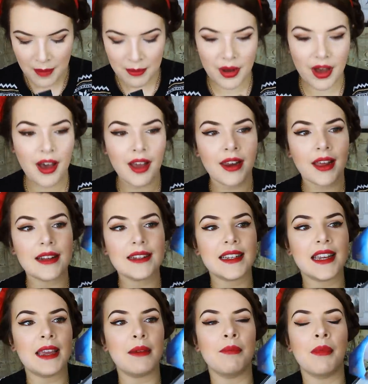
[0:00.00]
But I like
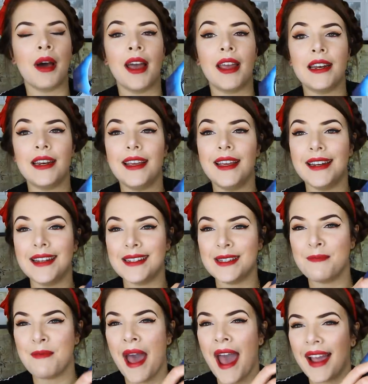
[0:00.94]
to keep mine in
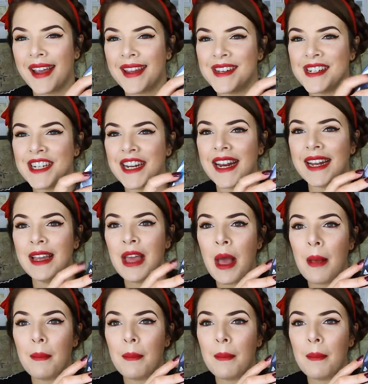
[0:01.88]
its packaging.